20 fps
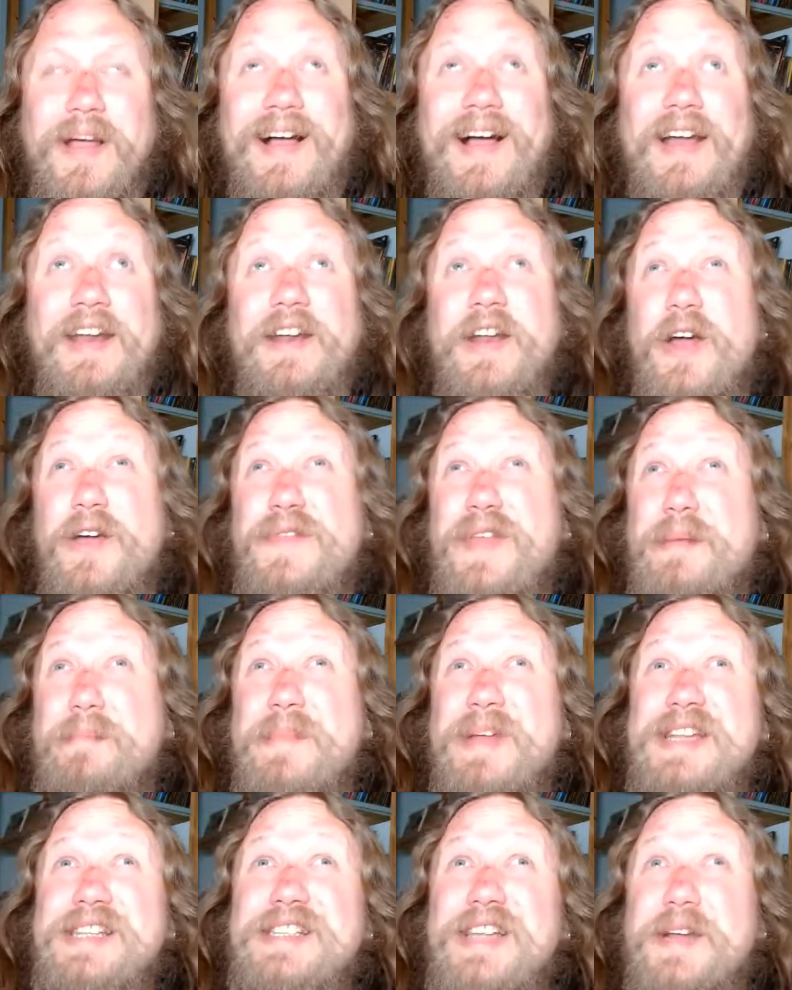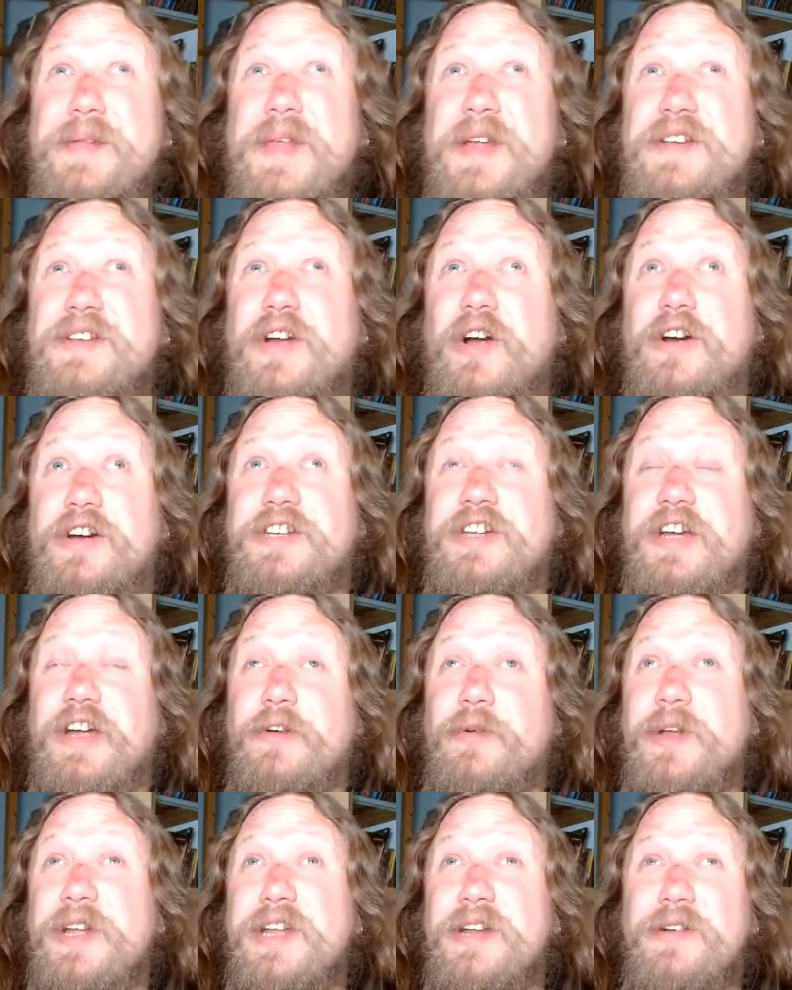I don't know if that means like they're
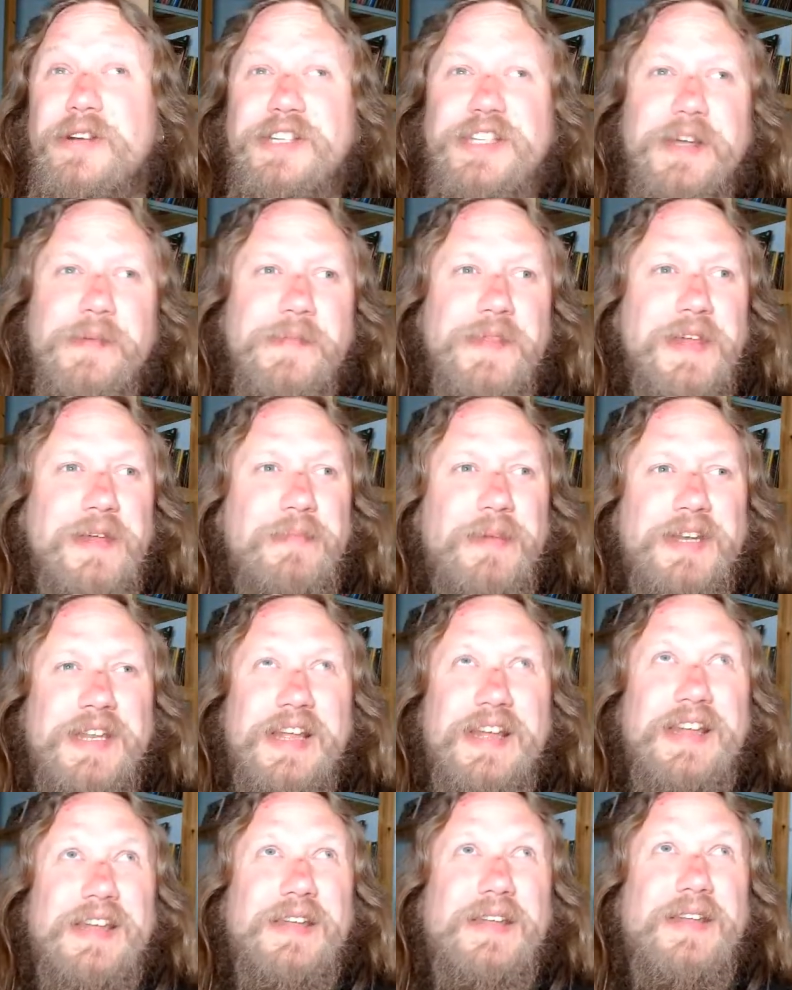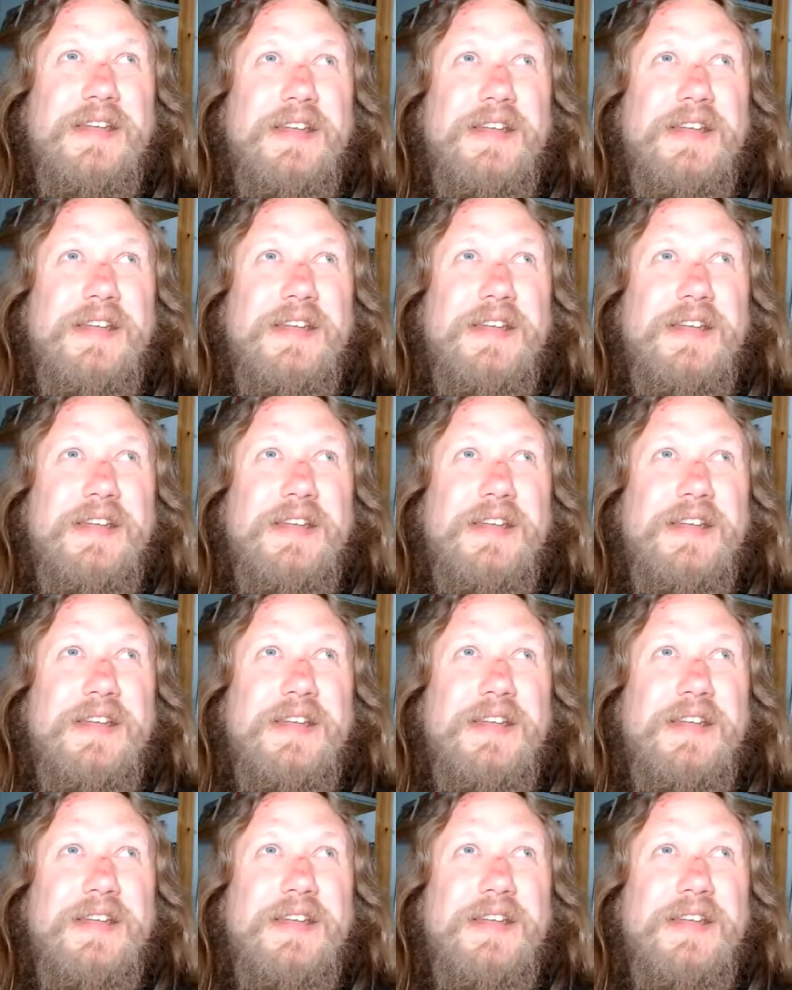Tartarian or something, but they